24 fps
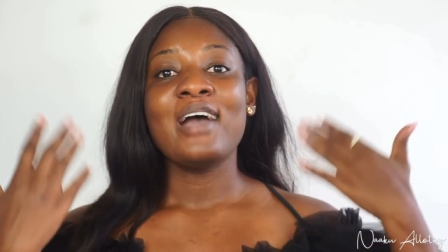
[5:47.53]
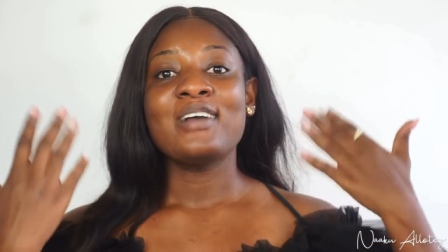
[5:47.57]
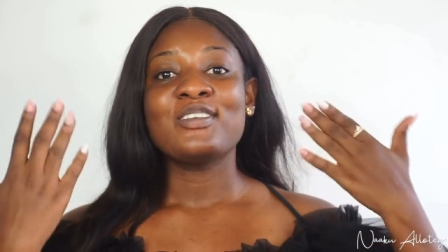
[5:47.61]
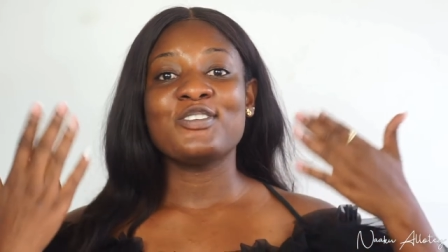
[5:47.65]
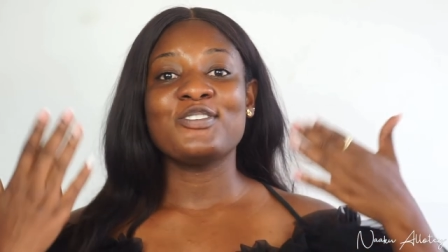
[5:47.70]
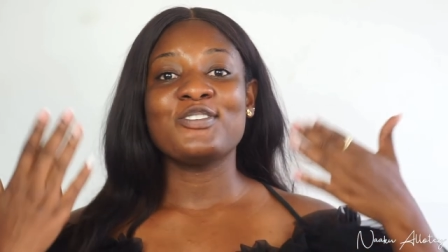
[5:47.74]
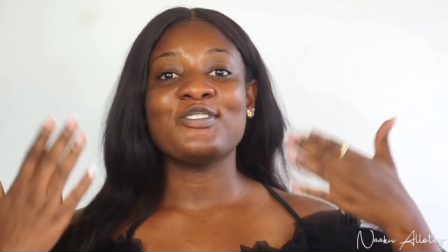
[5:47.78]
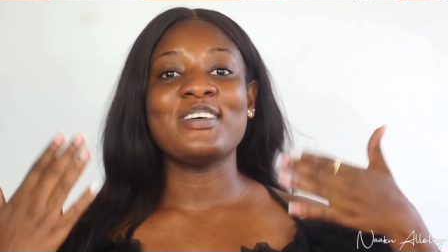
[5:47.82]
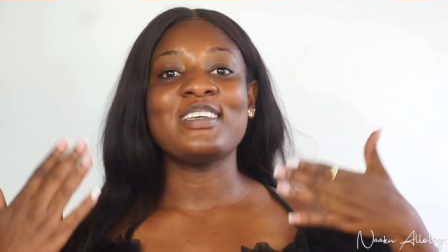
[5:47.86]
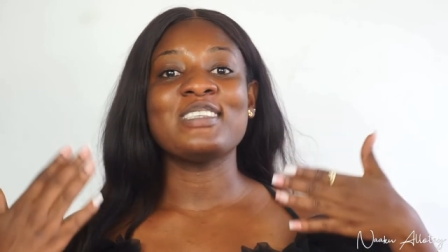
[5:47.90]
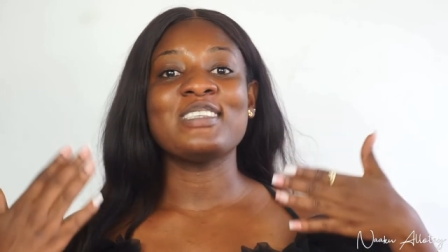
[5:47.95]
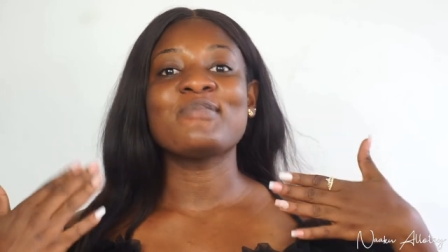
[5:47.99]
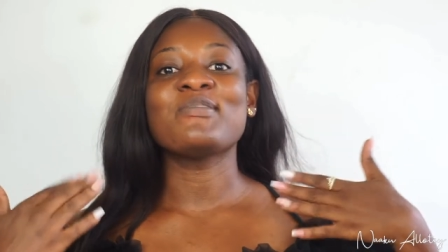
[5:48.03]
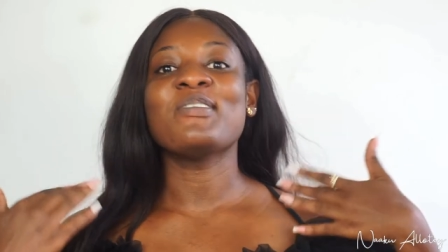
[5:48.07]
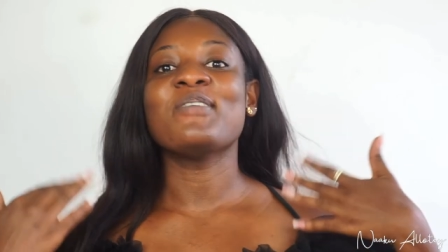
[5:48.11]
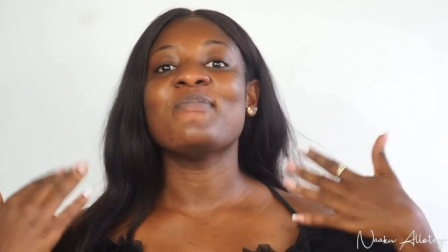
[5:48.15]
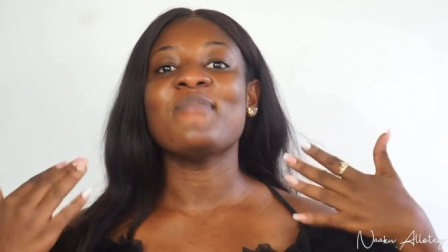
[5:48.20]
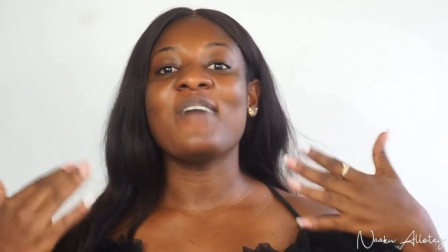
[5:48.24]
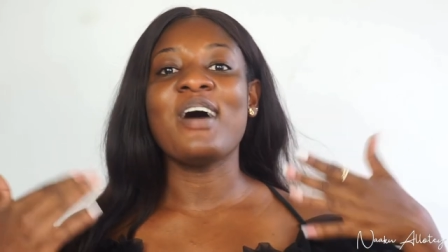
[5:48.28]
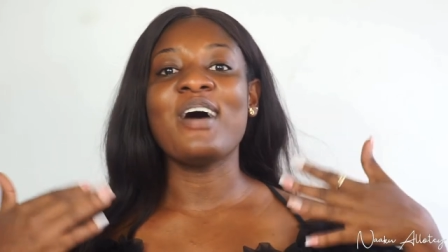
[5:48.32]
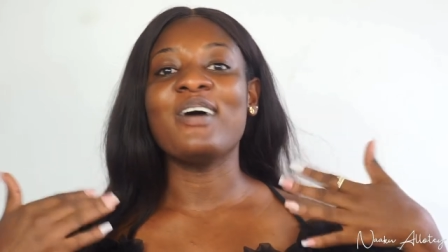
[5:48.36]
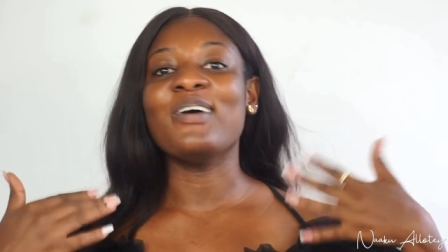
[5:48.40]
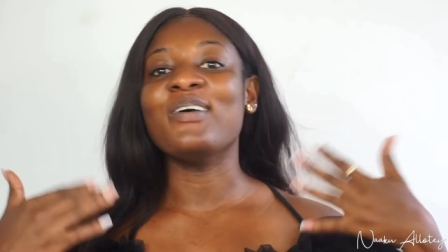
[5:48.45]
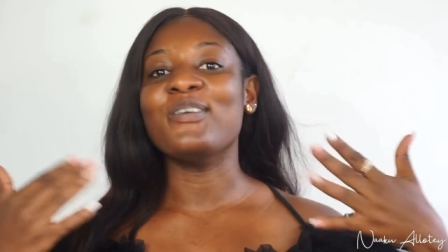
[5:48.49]
transform
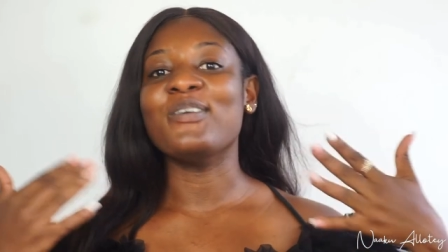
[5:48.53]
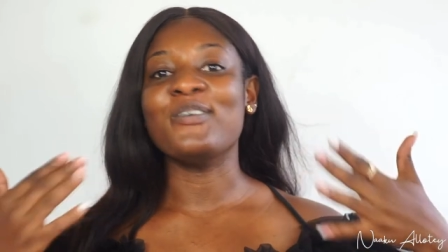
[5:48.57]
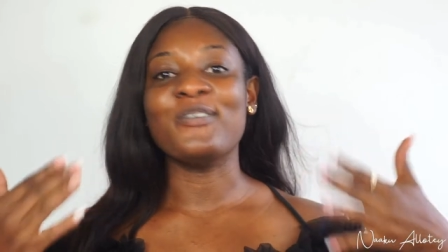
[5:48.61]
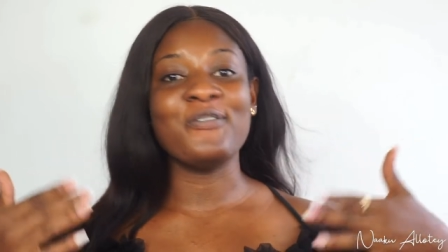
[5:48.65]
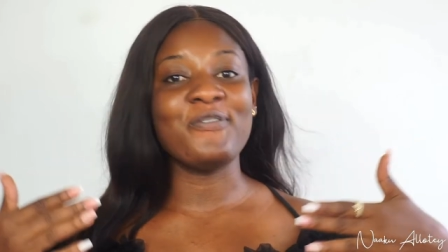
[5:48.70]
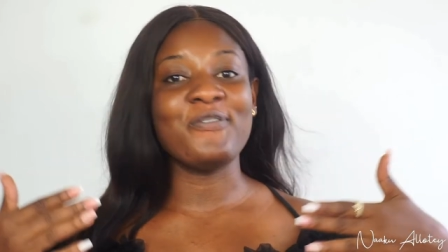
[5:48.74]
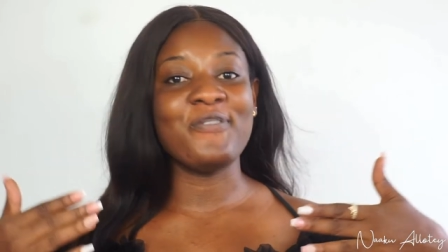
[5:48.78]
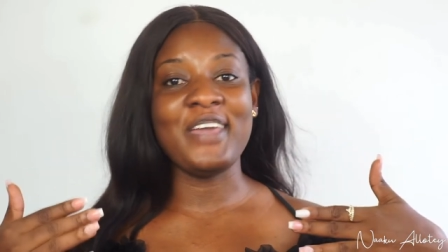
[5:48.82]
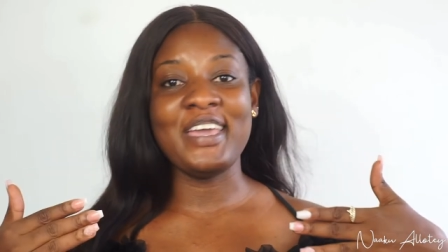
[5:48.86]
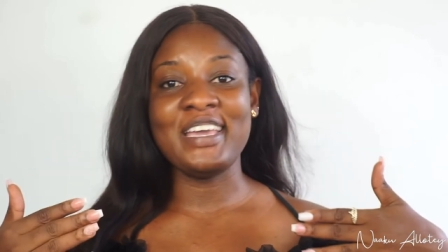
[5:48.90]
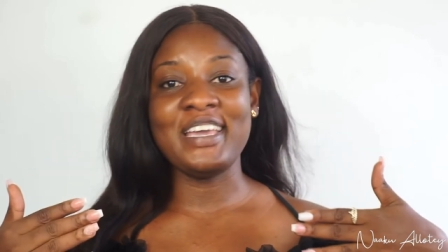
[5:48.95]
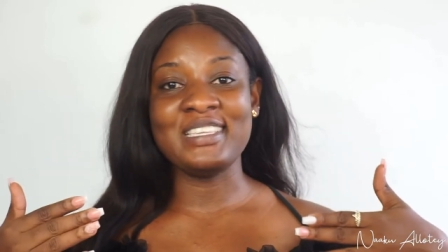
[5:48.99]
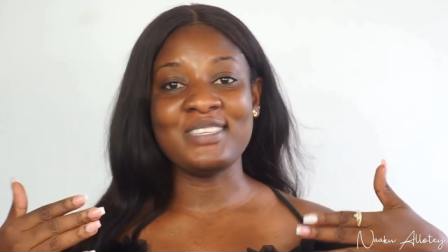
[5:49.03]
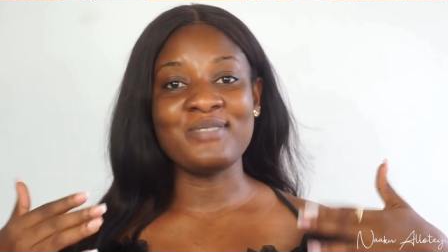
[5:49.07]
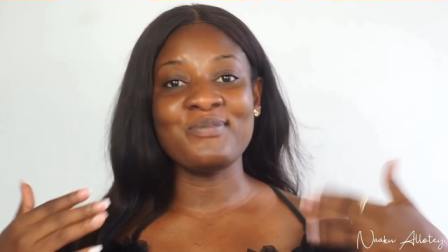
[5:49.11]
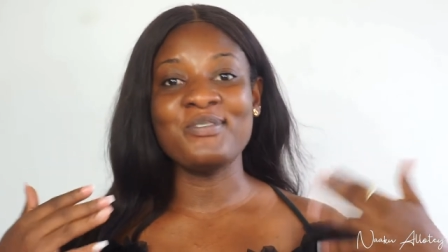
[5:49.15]
our whole face.